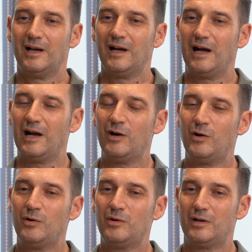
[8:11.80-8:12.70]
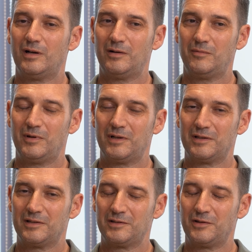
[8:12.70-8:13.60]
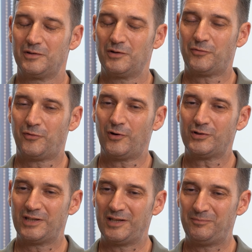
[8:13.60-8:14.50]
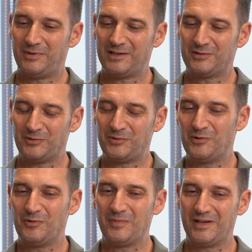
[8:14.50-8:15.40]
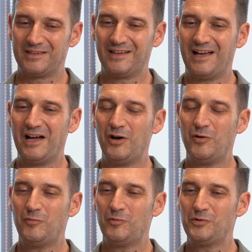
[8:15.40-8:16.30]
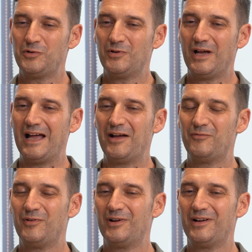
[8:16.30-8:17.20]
How your first implant on human? How would you have